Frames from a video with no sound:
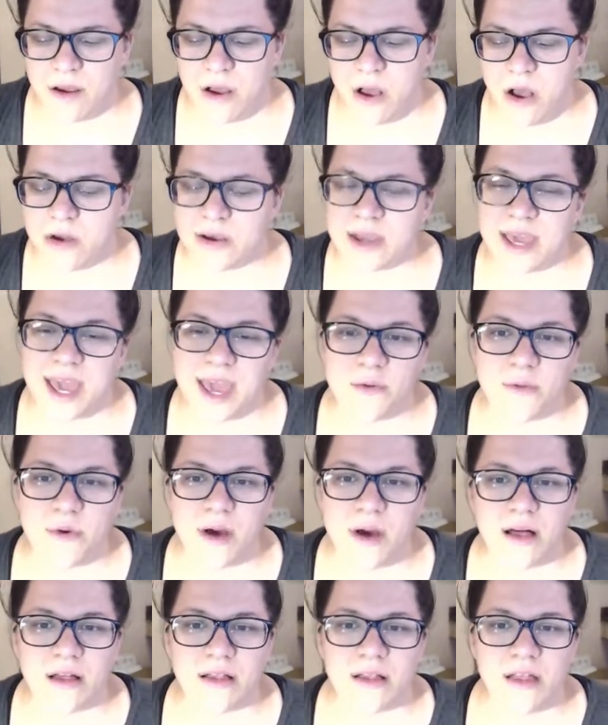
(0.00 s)
okay,
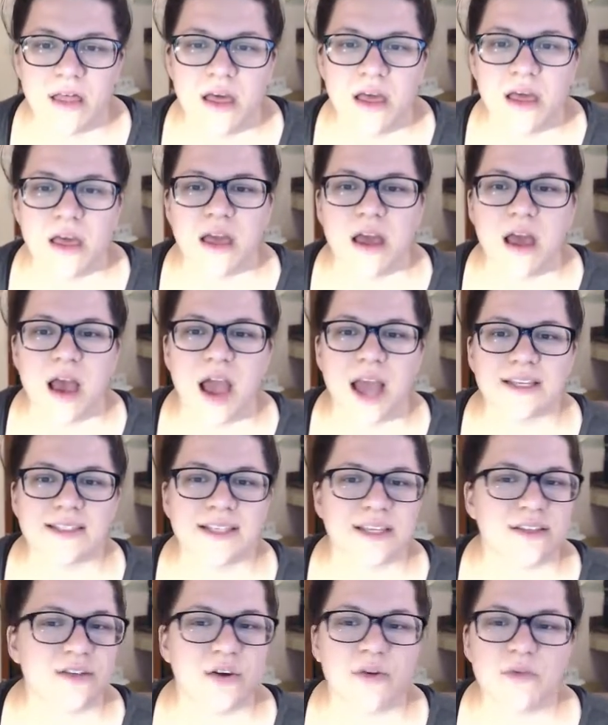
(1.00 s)
well, I
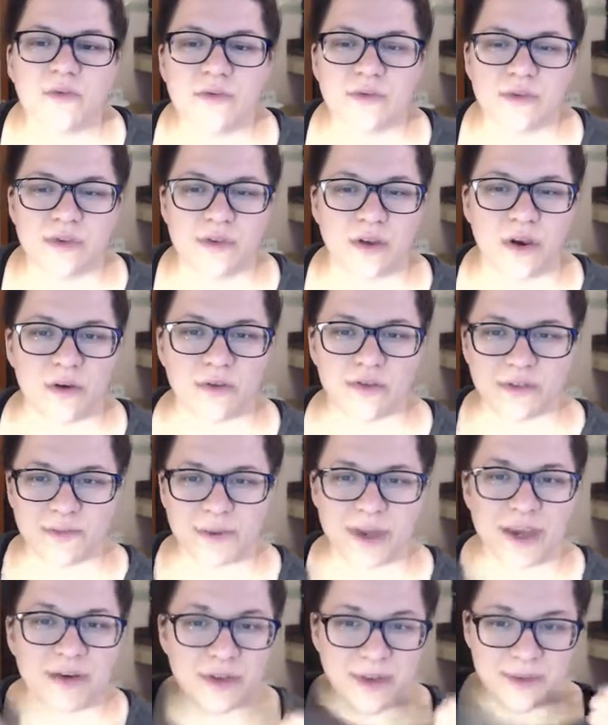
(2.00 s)
said, don't
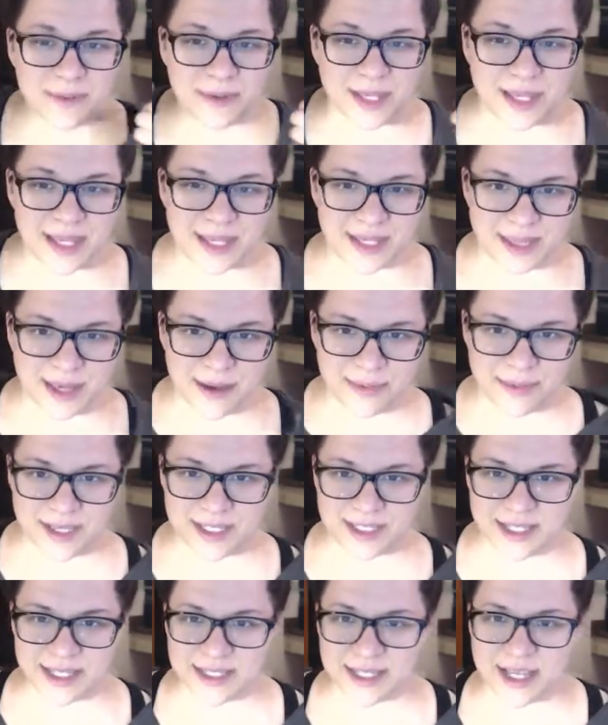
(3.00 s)
speak with me like that,
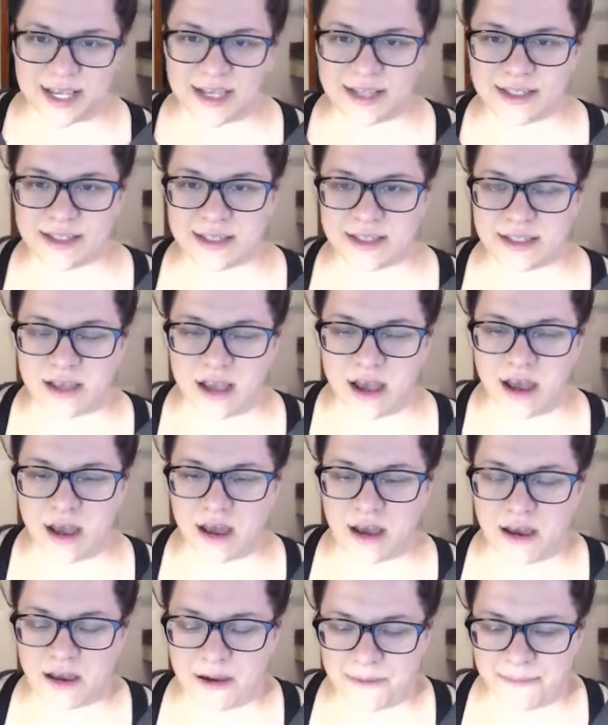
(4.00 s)
because he says,
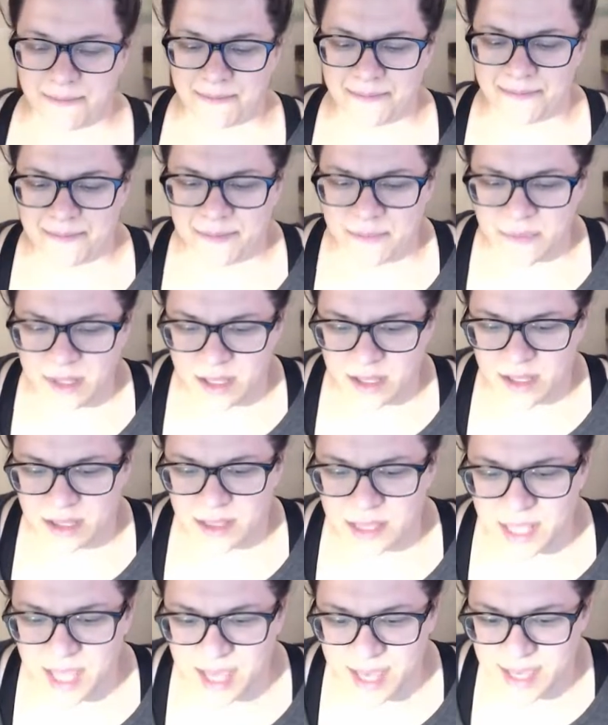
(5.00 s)

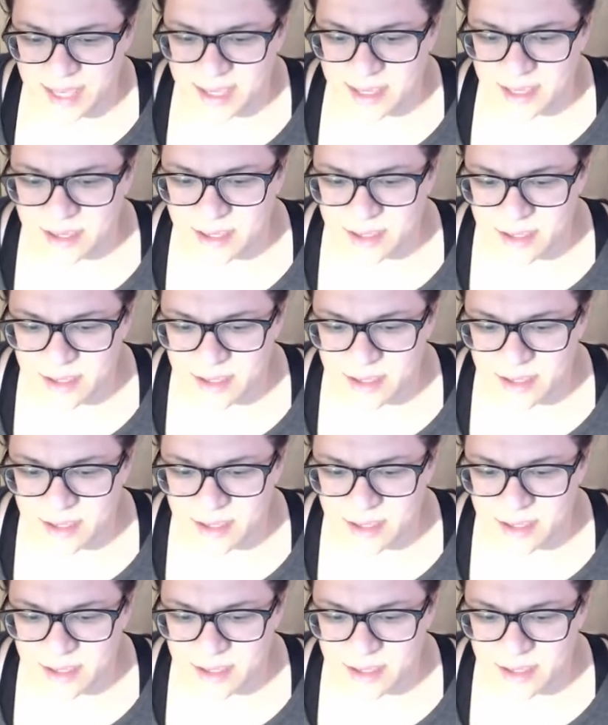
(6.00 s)
like,